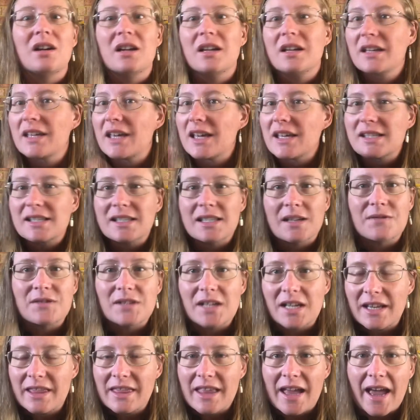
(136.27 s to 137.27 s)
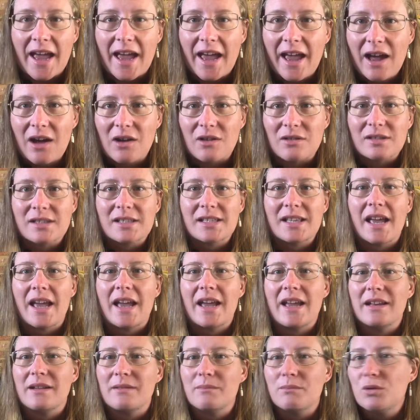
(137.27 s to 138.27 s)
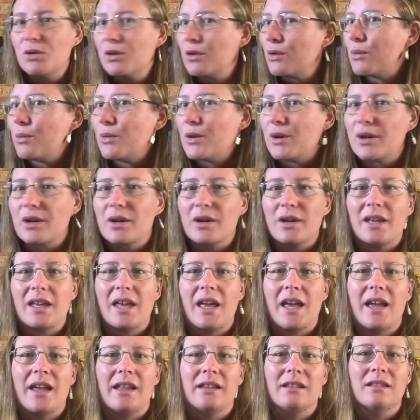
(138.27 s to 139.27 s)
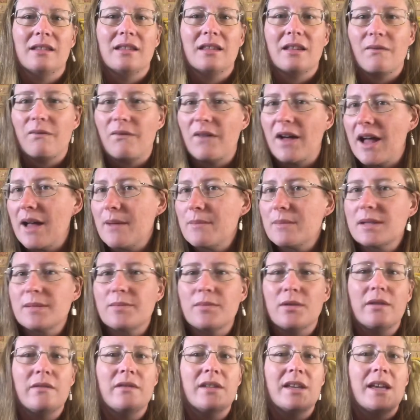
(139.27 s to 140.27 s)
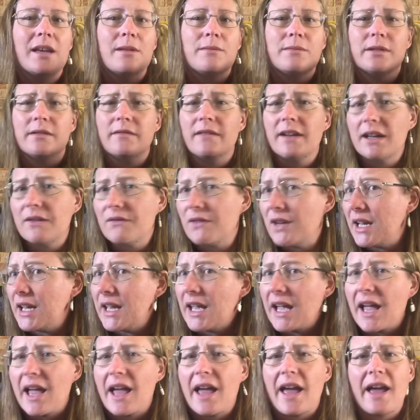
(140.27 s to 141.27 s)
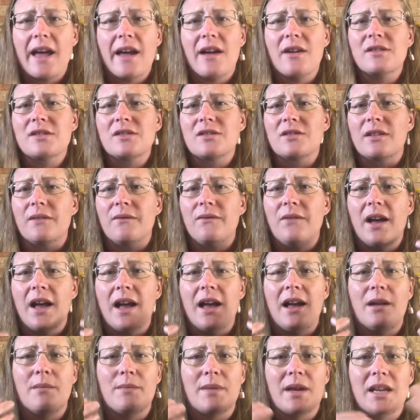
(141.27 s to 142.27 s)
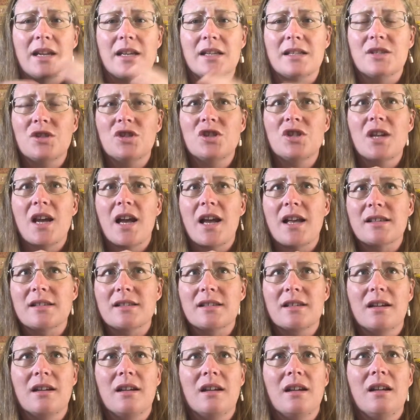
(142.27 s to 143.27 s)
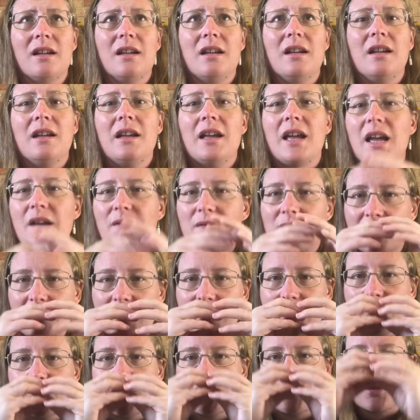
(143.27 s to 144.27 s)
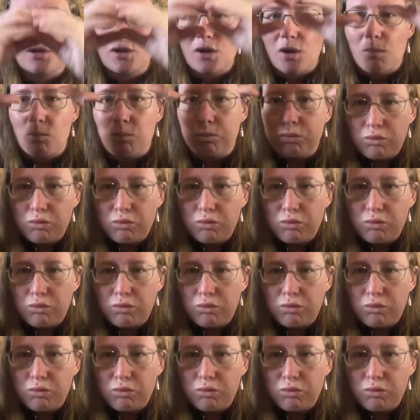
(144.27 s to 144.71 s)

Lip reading: get stuff done in the house and book work, and the farm's moving and we're renovating our house on the farm, and it's just... everything's just gone.